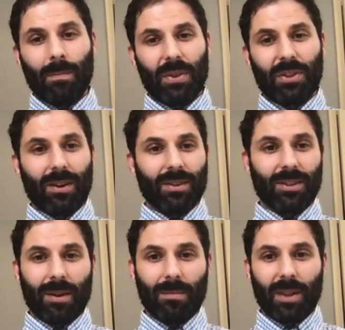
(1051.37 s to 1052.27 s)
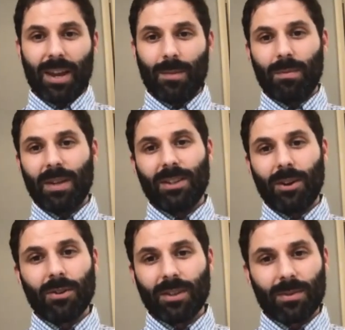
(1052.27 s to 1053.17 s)
but there are some, like
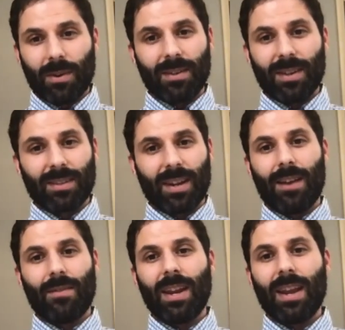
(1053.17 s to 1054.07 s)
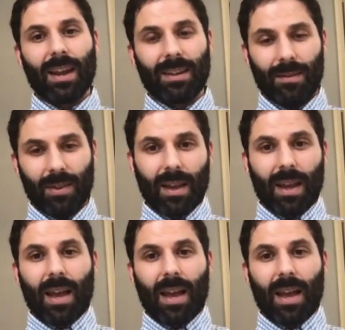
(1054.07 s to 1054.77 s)
babesiosis, where it doesn't have any activity.